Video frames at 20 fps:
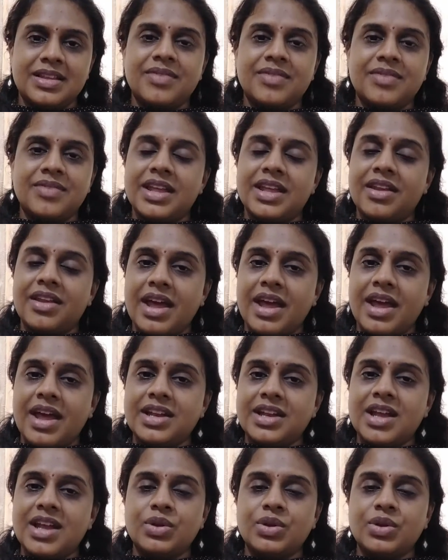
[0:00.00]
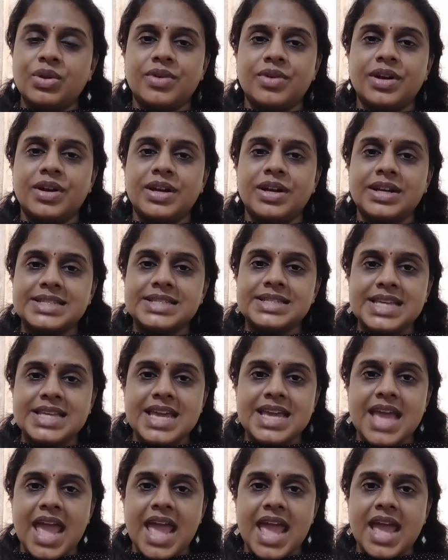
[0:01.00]
And when I write down the word
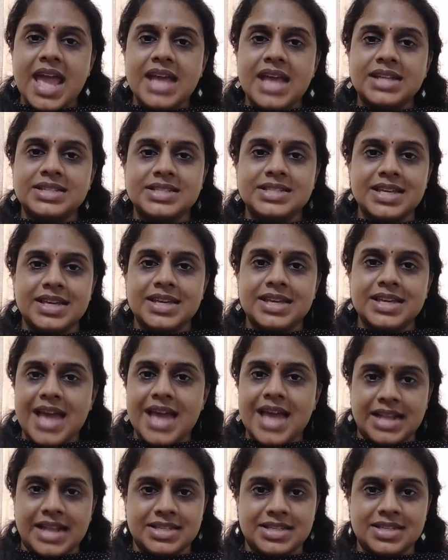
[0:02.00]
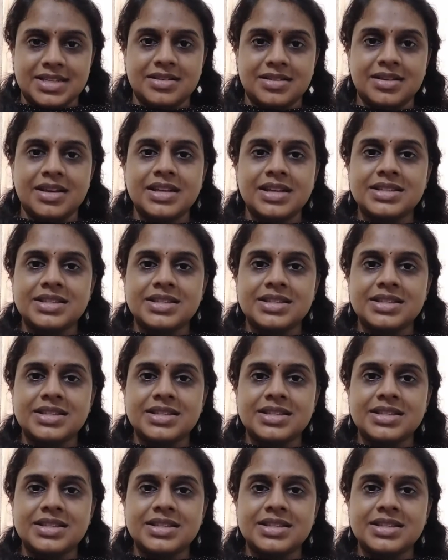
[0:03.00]
C-A-T, cat,